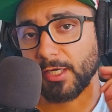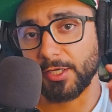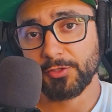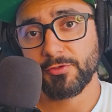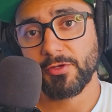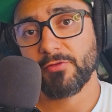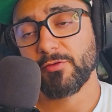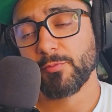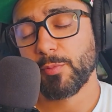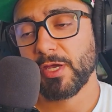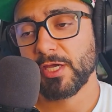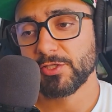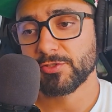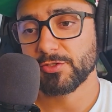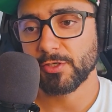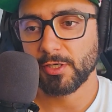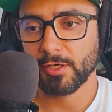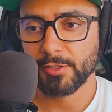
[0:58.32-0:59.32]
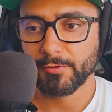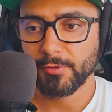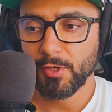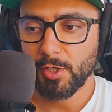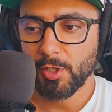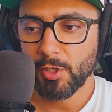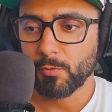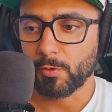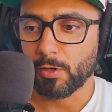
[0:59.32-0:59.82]
And I do have a Patreon
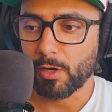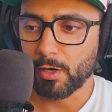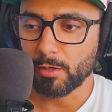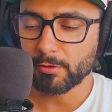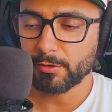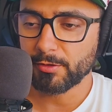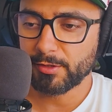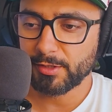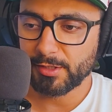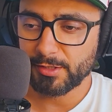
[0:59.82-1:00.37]
where all of